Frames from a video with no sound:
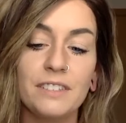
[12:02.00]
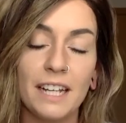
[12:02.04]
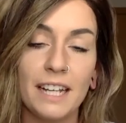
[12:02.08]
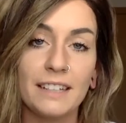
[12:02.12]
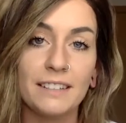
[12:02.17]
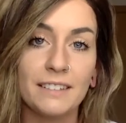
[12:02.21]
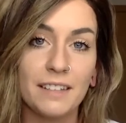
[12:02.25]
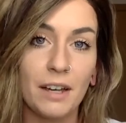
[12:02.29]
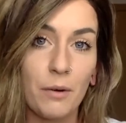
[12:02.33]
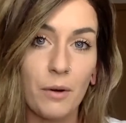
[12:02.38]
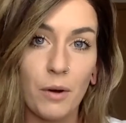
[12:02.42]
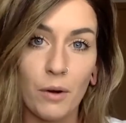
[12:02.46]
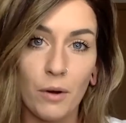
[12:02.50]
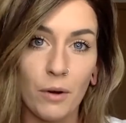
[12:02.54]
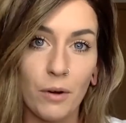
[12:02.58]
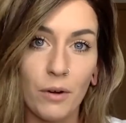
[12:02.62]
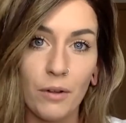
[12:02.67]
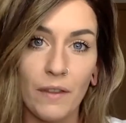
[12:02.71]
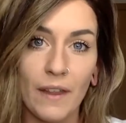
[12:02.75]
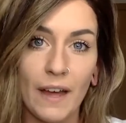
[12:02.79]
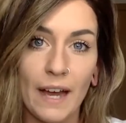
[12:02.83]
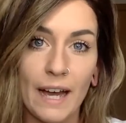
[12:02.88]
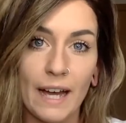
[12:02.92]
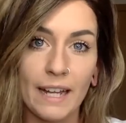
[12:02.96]
takes out
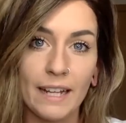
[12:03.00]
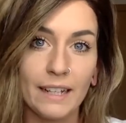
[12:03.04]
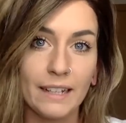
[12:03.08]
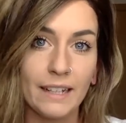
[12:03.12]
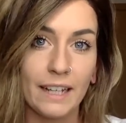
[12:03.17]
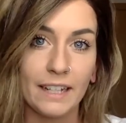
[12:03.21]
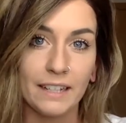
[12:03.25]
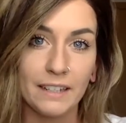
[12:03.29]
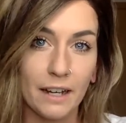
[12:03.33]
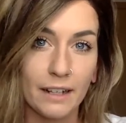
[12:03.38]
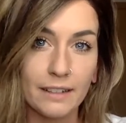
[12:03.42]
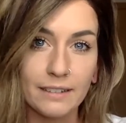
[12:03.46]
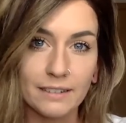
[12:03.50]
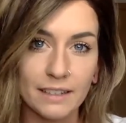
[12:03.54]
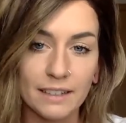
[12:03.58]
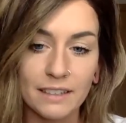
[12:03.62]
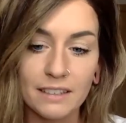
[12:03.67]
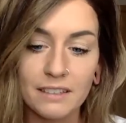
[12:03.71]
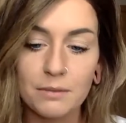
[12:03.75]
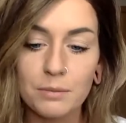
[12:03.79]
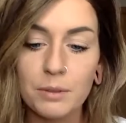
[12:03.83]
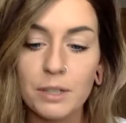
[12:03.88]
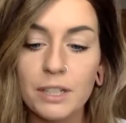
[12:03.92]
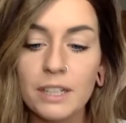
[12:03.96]
all that like
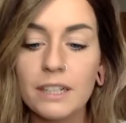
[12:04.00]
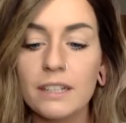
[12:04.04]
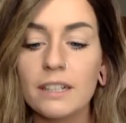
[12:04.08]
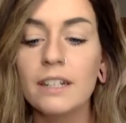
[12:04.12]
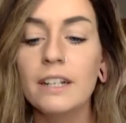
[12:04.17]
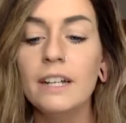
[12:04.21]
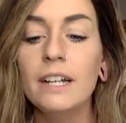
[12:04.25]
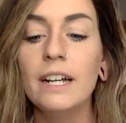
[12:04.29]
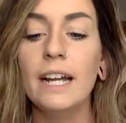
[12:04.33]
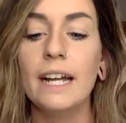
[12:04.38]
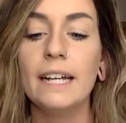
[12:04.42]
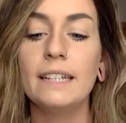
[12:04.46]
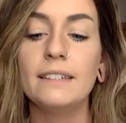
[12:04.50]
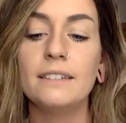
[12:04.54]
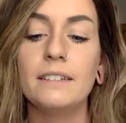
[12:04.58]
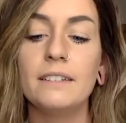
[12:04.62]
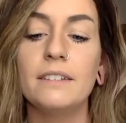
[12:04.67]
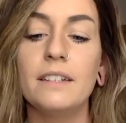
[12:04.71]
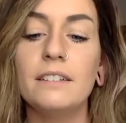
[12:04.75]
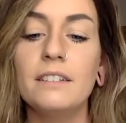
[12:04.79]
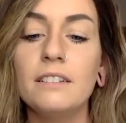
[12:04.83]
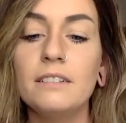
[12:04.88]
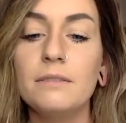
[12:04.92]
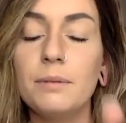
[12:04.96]
nonsense work. And so
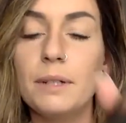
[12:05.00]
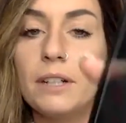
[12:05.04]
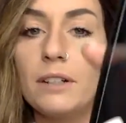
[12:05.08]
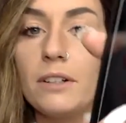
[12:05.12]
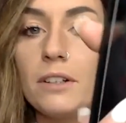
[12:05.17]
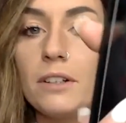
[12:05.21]
this is what it